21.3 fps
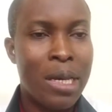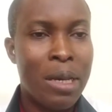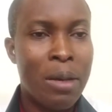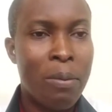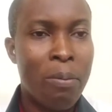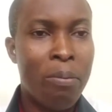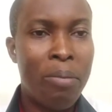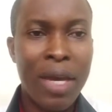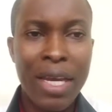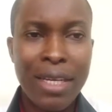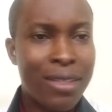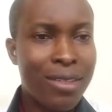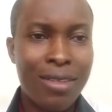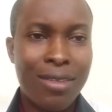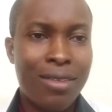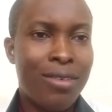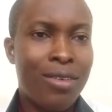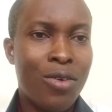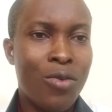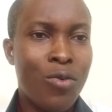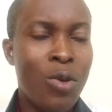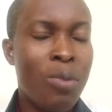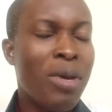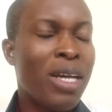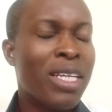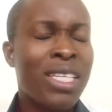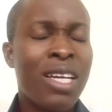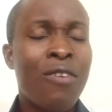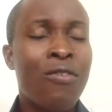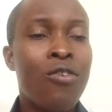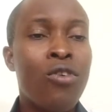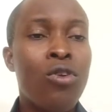But we might
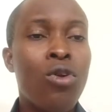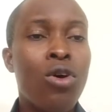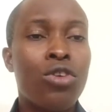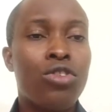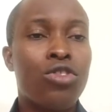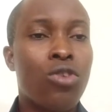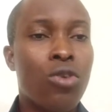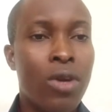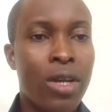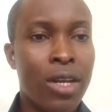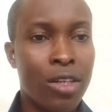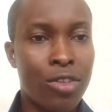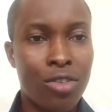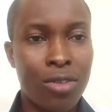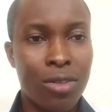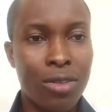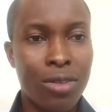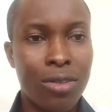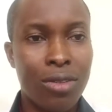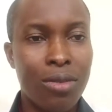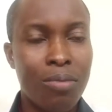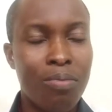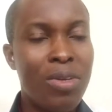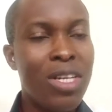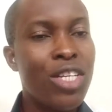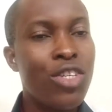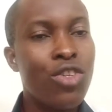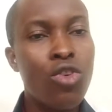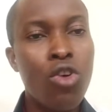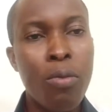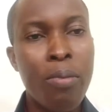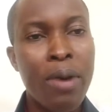have lost connection.
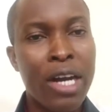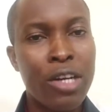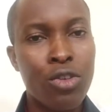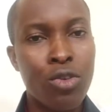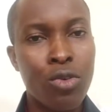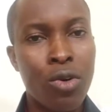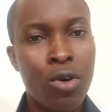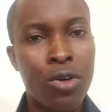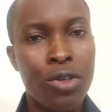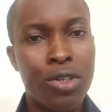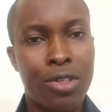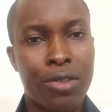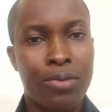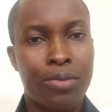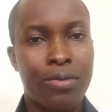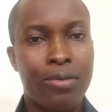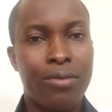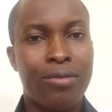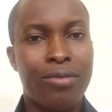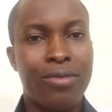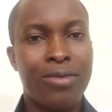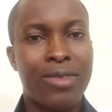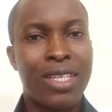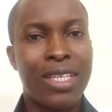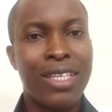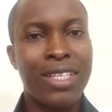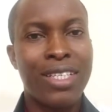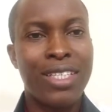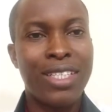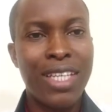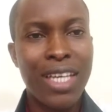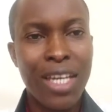Please go back to God.
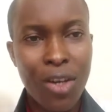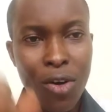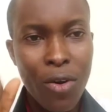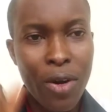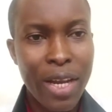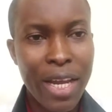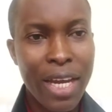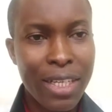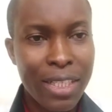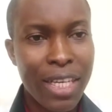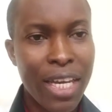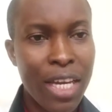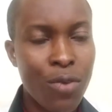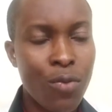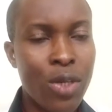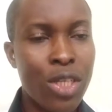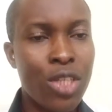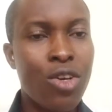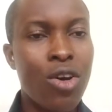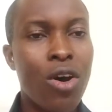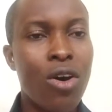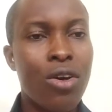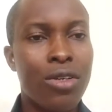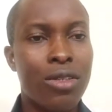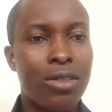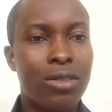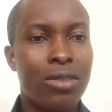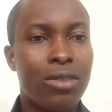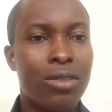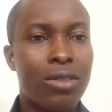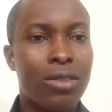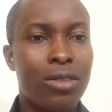Stay connected with God.
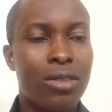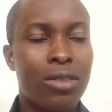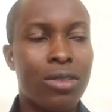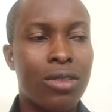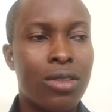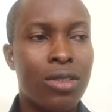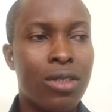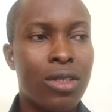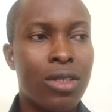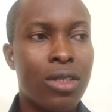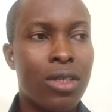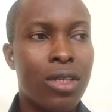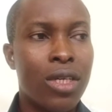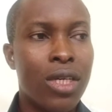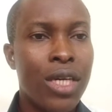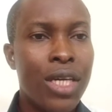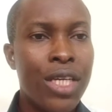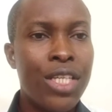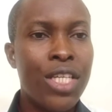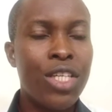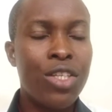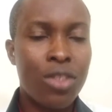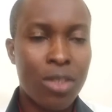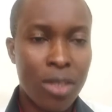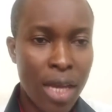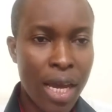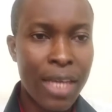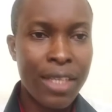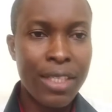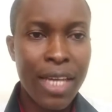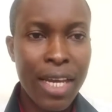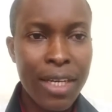It is,
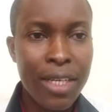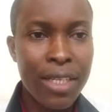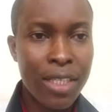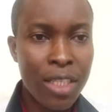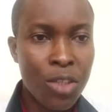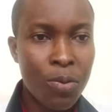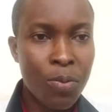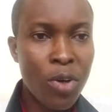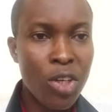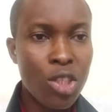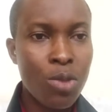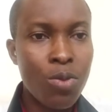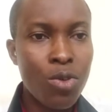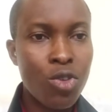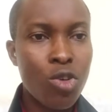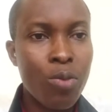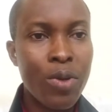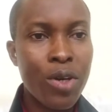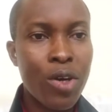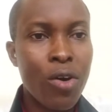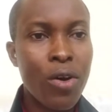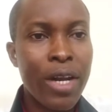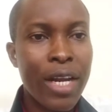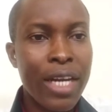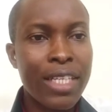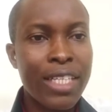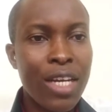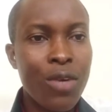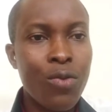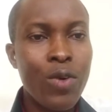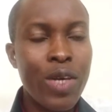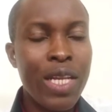I said it is possible to be
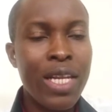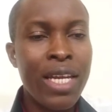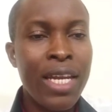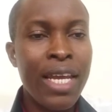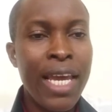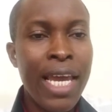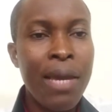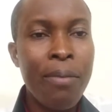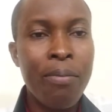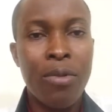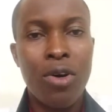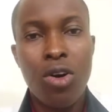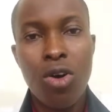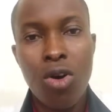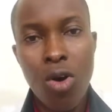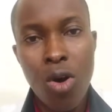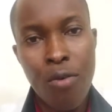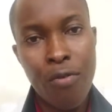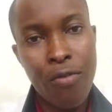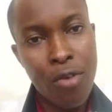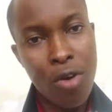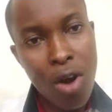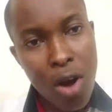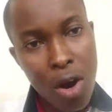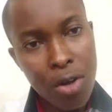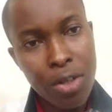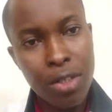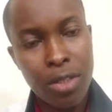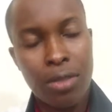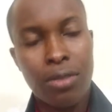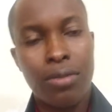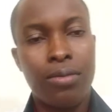connected with the name of
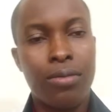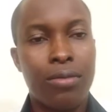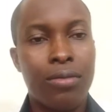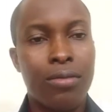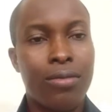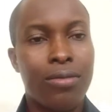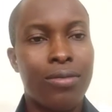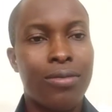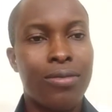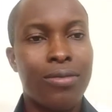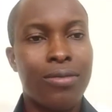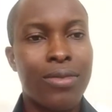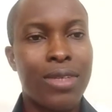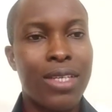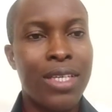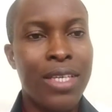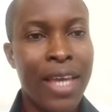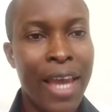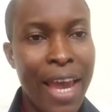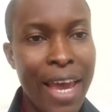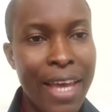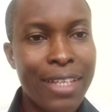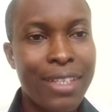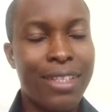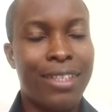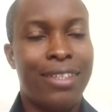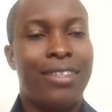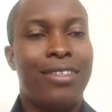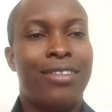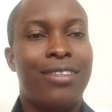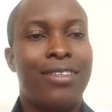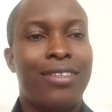God. Yes.